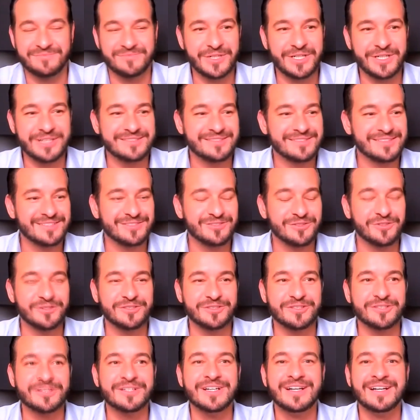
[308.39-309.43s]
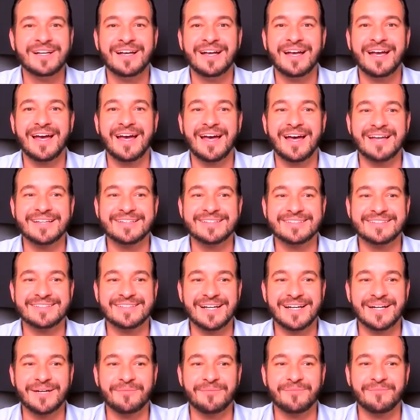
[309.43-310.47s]
brain disorder,
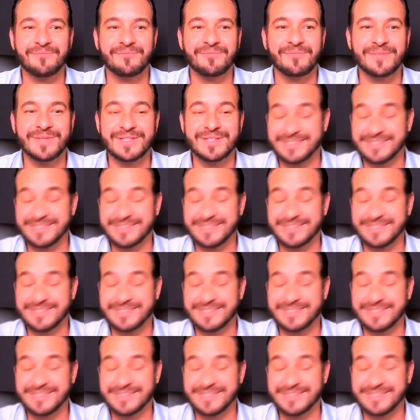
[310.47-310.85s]
and um,